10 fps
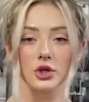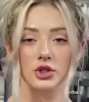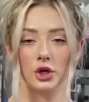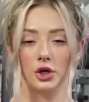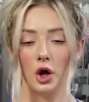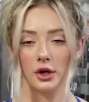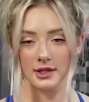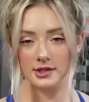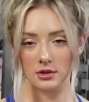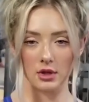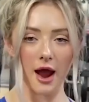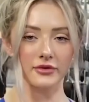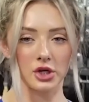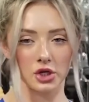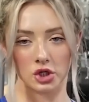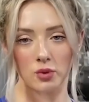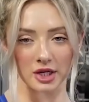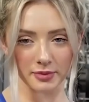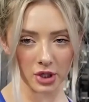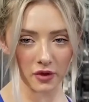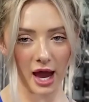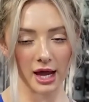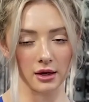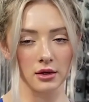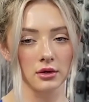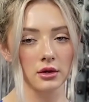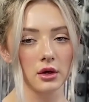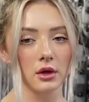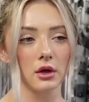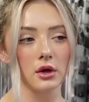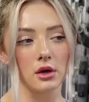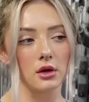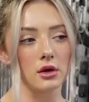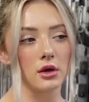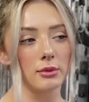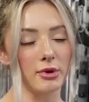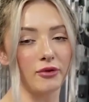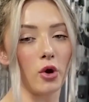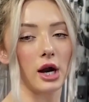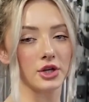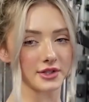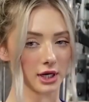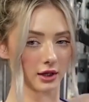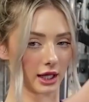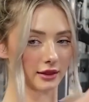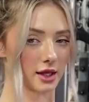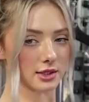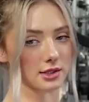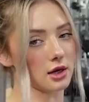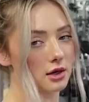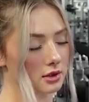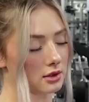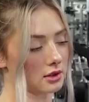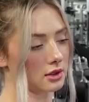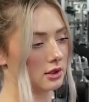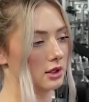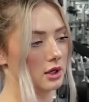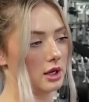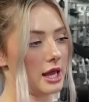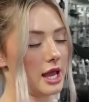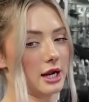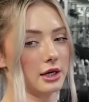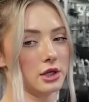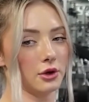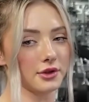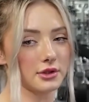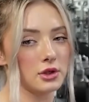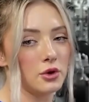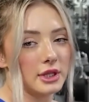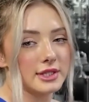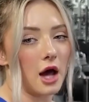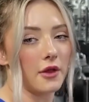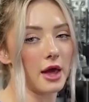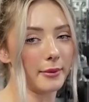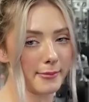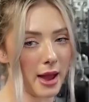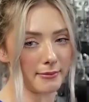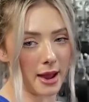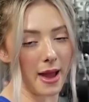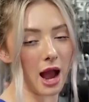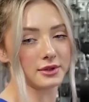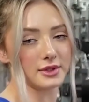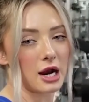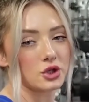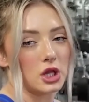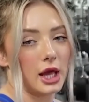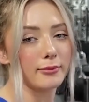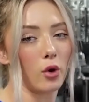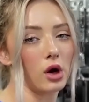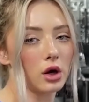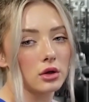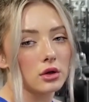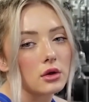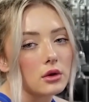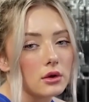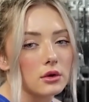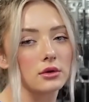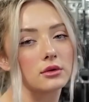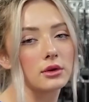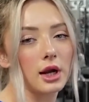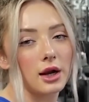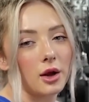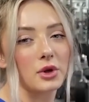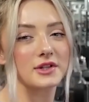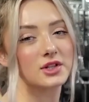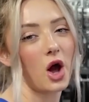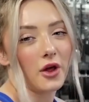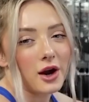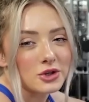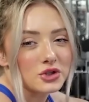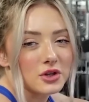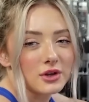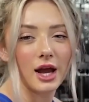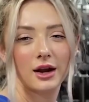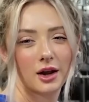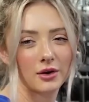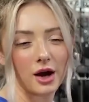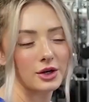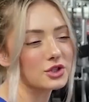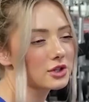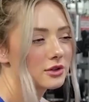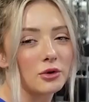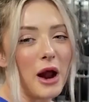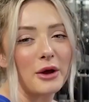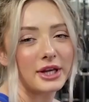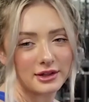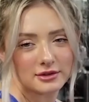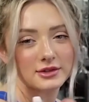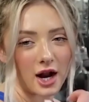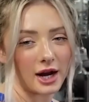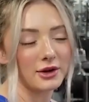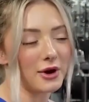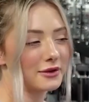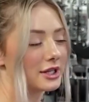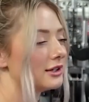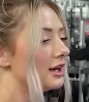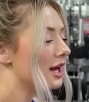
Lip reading: So you'll notice after you just watch me do that, before I just did it like this, and you can tell that my back was actually like more I don't know, what is this called? Arched? I don't know, arched, rounded, sorry, rounded.